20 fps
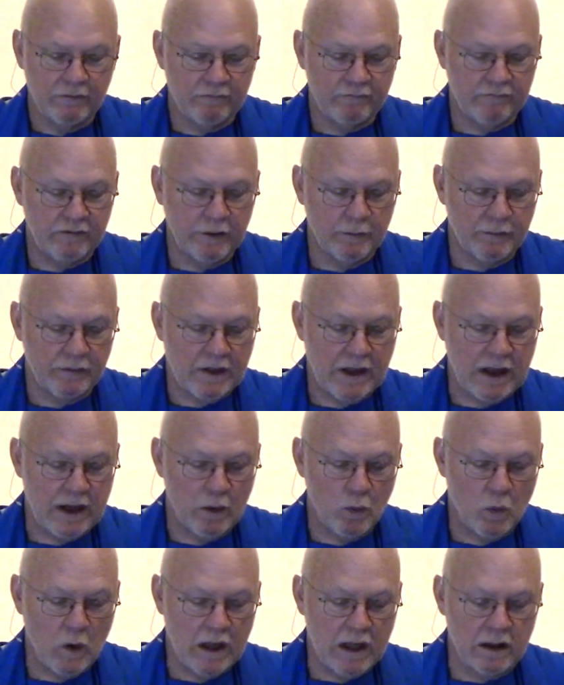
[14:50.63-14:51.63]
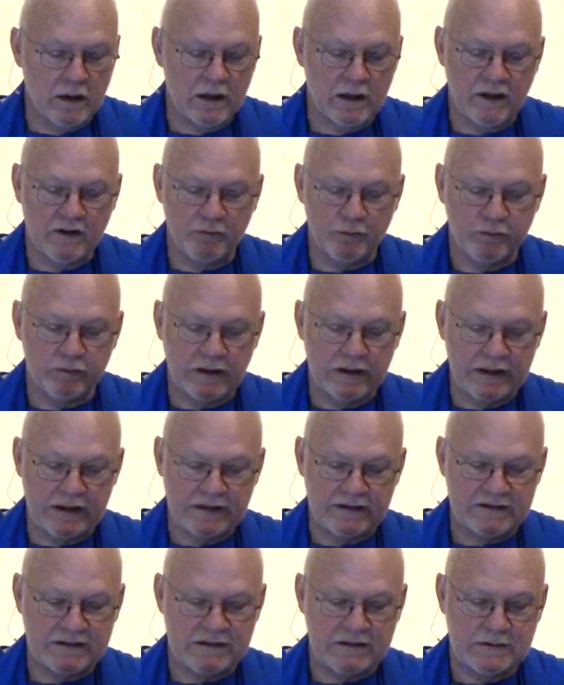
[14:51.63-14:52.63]
from thy well of
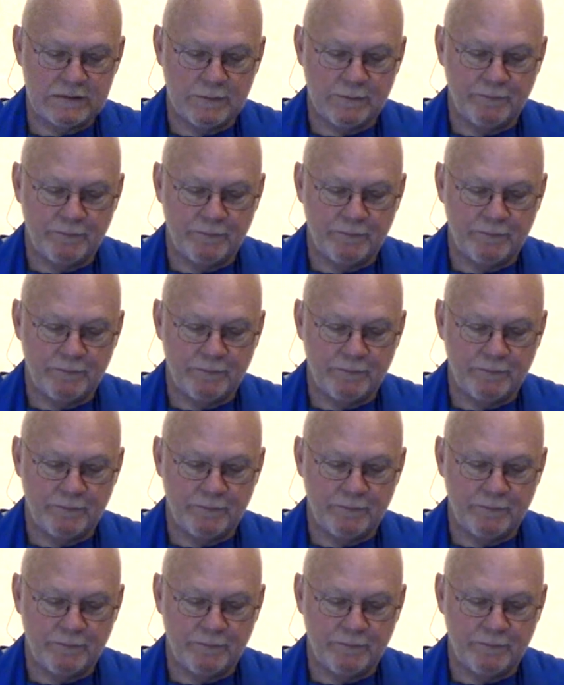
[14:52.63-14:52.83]
bliss.